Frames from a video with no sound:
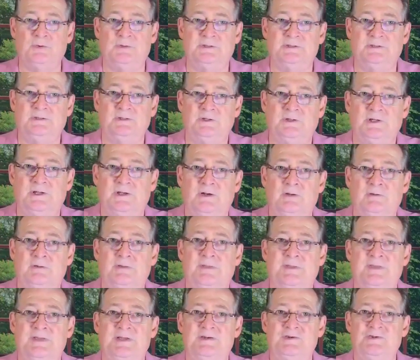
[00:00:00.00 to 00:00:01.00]
and look at all the
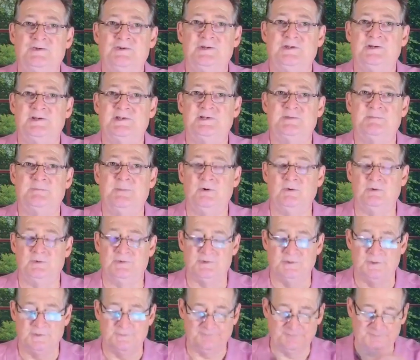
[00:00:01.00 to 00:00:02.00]
things Jesus spoke
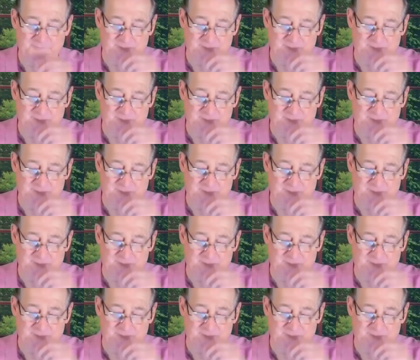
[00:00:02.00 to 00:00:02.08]
to.